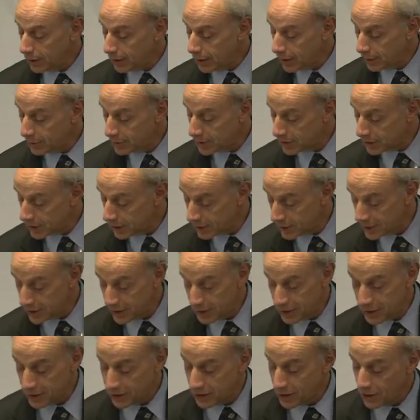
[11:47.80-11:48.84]
I'm said this
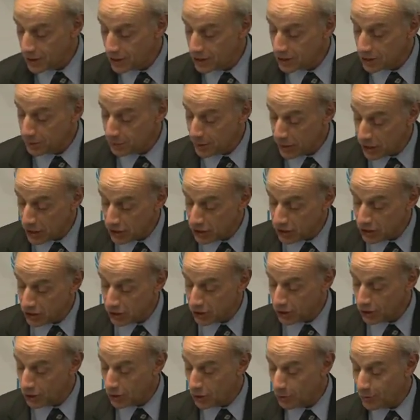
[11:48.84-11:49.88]
is spinach,
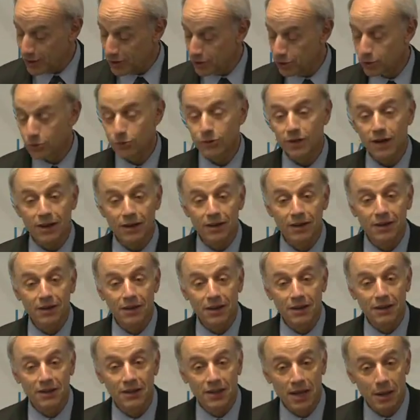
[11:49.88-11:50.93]
komatsuna,
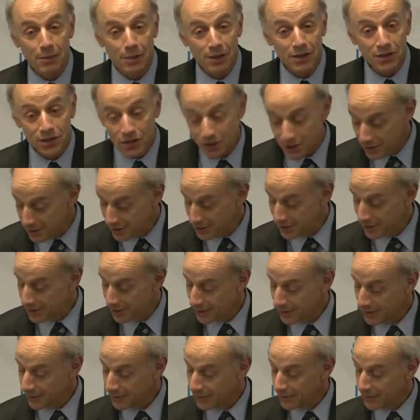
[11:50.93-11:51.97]
and cabbage,
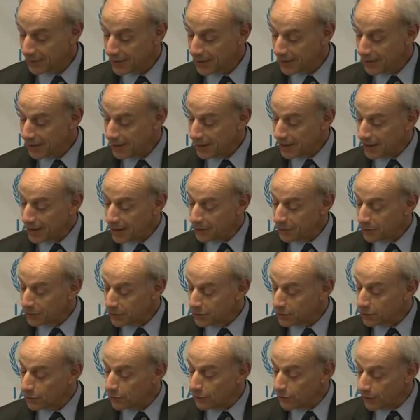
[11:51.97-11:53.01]
and
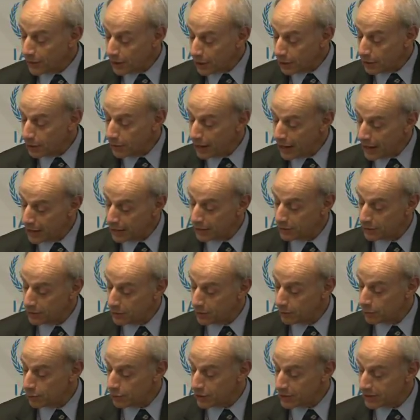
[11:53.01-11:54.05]
also
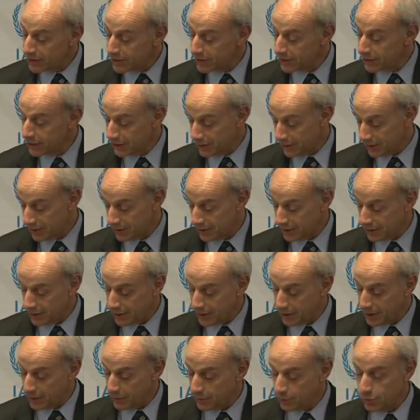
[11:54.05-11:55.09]
flower-headed brassicas
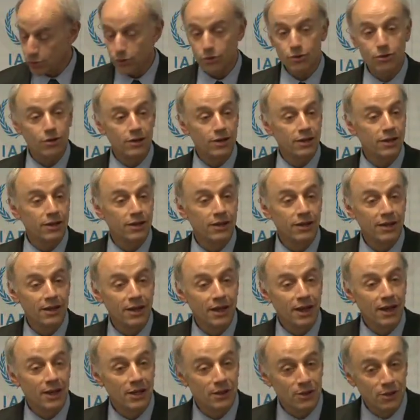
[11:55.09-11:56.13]
like broccoli
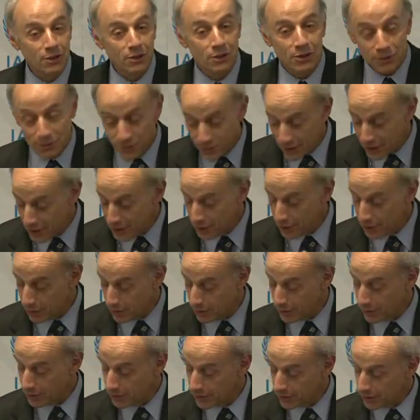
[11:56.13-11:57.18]
and cauliflower.
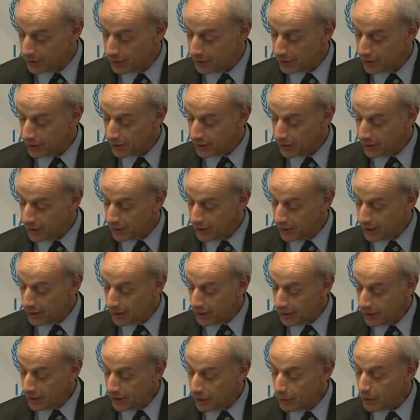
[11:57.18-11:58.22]

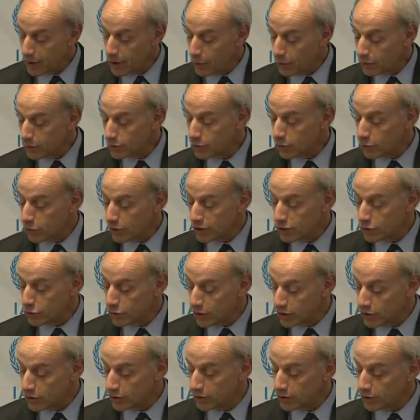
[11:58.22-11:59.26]
There are also
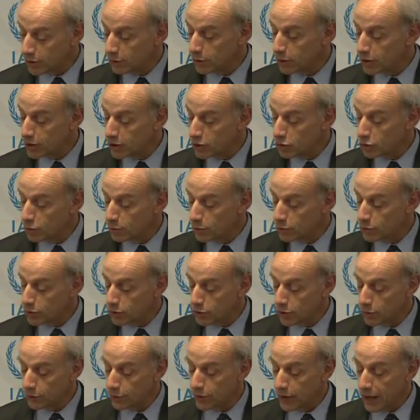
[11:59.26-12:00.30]
restrictions on the
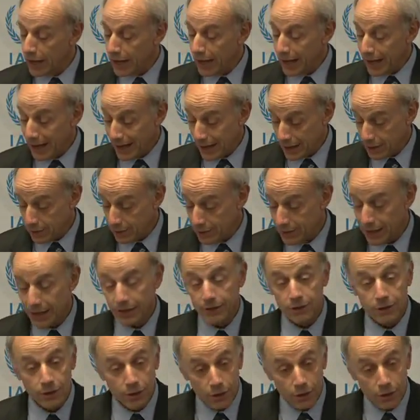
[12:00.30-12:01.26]
distribution of headed and